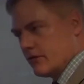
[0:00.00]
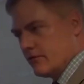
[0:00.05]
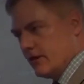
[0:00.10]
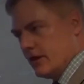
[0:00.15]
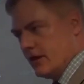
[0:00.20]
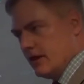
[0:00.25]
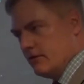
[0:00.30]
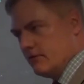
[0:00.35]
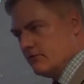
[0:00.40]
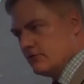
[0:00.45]

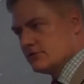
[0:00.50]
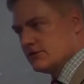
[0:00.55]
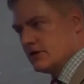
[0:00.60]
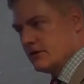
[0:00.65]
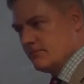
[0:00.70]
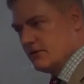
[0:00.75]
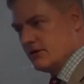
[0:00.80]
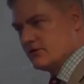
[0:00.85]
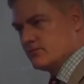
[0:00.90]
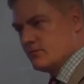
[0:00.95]
Korea, which
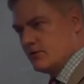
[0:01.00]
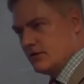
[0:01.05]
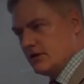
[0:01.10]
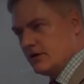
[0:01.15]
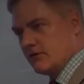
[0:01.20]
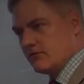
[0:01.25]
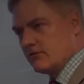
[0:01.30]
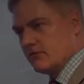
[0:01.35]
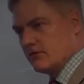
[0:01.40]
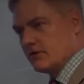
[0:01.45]
had much more
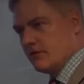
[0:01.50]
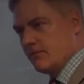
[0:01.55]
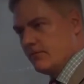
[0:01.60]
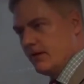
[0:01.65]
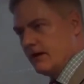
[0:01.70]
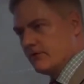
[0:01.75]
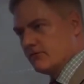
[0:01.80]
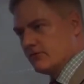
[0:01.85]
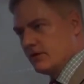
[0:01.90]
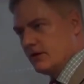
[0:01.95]
industrial
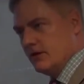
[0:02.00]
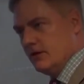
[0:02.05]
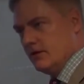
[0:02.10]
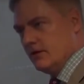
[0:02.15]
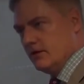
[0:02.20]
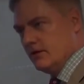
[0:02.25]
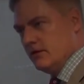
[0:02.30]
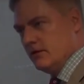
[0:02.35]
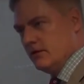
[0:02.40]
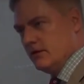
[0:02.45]
capacity
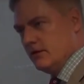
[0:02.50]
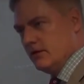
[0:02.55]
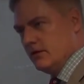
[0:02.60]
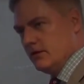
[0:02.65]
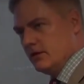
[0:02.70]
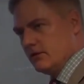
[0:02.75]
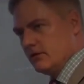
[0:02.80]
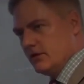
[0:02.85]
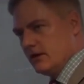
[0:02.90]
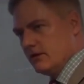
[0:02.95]

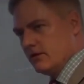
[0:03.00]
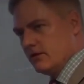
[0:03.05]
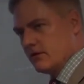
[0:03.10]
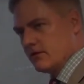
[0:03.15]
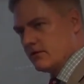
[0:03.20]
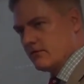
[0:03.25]
at the end of the